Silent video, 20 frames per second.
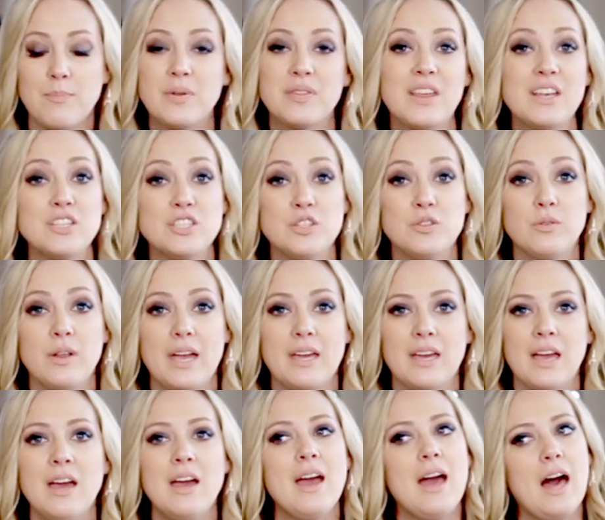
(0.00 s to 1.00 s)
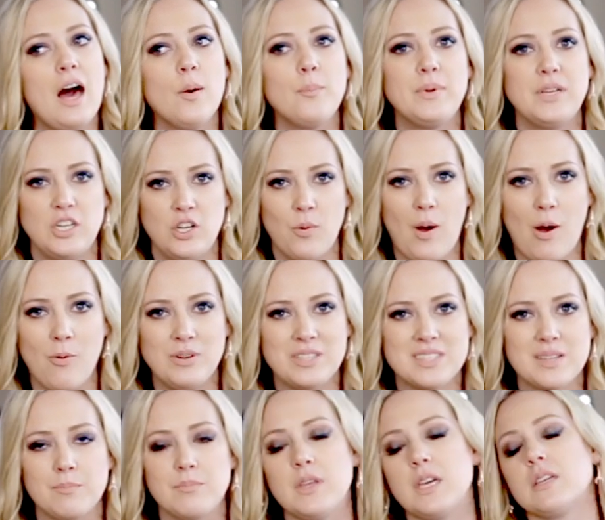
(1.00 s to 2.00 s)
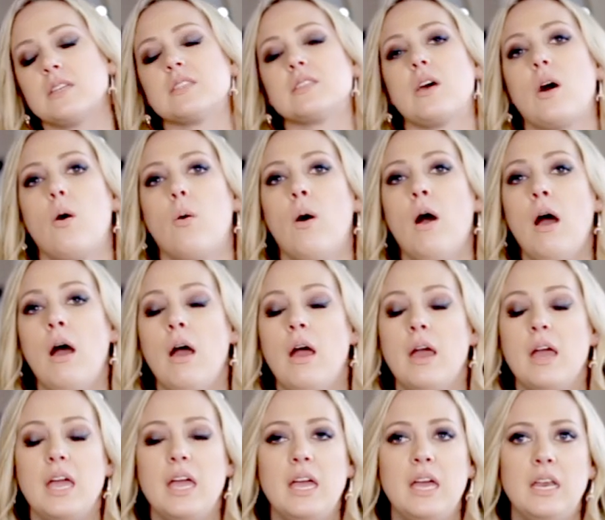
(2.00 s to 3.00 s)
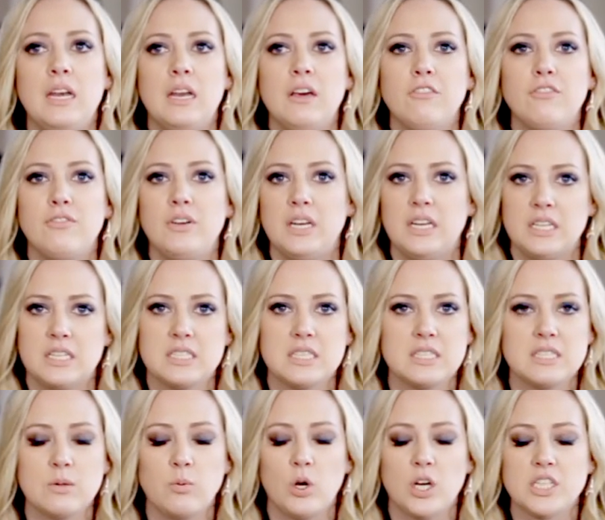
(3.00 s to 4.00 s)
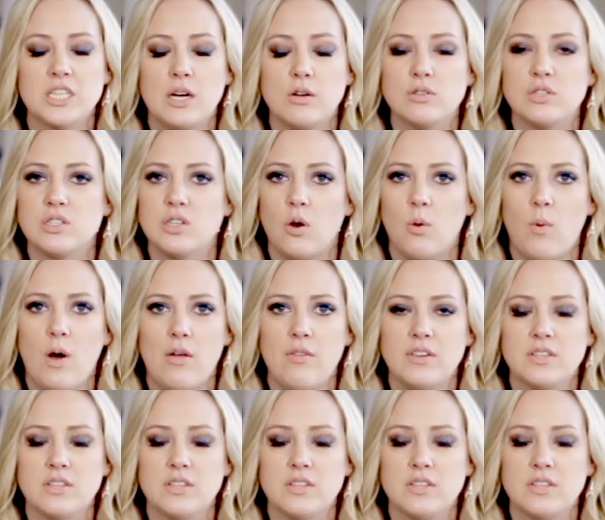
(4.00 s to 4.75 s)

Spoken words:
But they do like helping you out with something. So in Phoenix, this worked out so well.